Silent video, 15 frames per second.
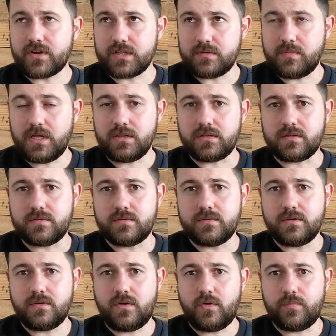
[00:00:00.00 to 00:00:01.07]
malt
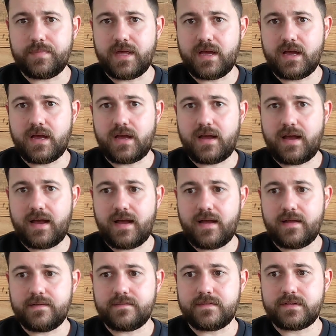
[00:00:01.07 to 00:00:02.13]
up there
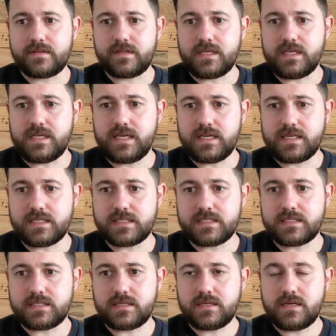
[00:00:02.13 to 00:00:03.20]
and the
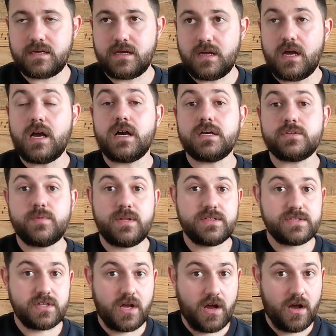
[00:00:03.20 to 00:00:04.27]
yeast, as well as
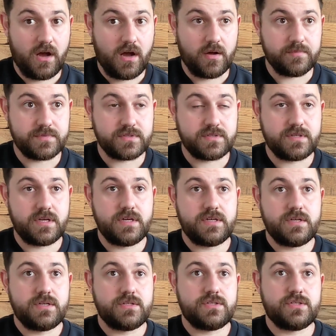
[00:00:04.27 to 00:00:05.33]
the hops,
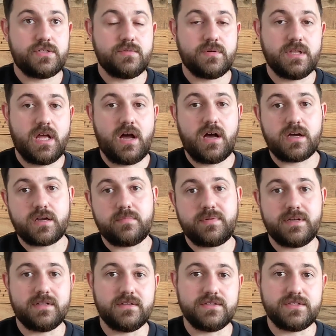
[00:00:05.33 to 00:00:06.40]
to do a lager
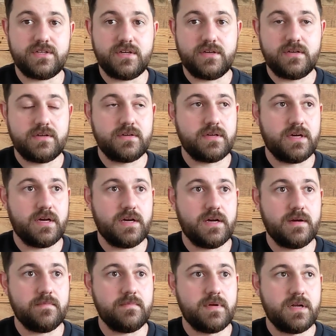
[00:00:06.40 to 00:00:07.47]
pilsner.
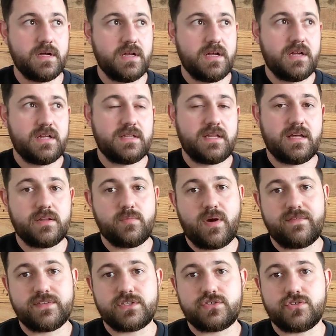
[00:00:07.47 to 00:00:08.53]
Now the
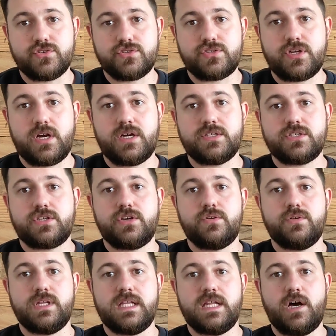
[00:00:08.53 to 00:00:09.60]
weather's just started to
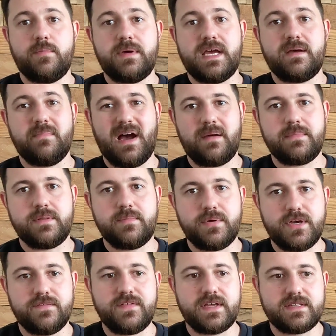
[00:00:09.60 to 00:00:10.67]
cool a little bit, it might be the
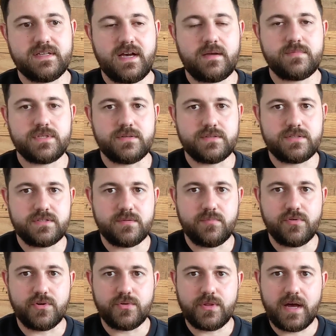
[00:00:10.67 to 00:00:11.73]
perfect time to
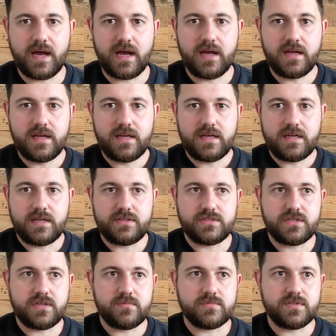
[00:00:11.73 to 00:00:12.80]
brew that in
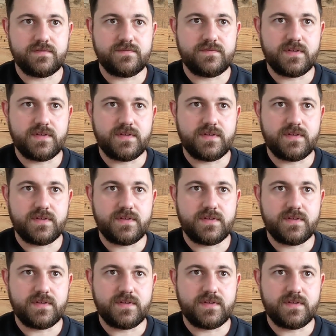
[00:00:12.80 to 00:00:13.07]
terms of